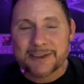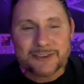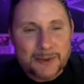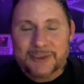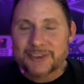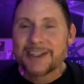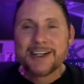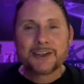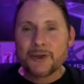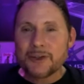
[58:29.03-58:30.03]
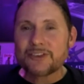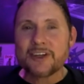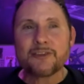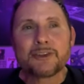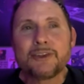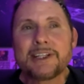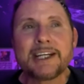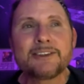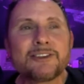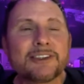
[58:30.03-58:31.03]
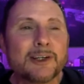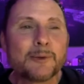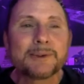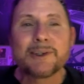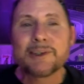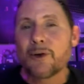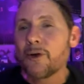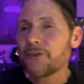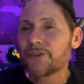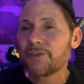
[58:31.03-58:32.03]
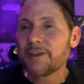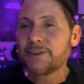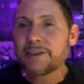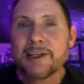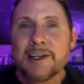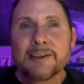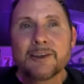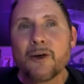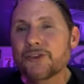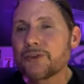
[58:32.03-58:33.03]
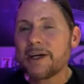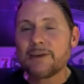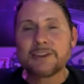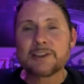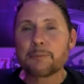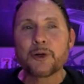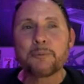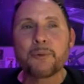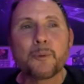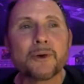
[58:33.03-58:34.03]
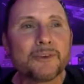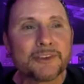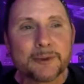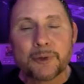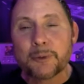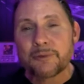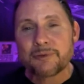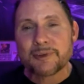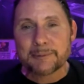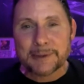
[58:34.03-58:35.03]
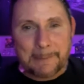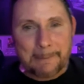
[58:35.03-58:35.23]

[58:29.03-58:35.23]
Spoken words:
So much good stuff and good energy going on, all surrounding the Purple world and the Purple family.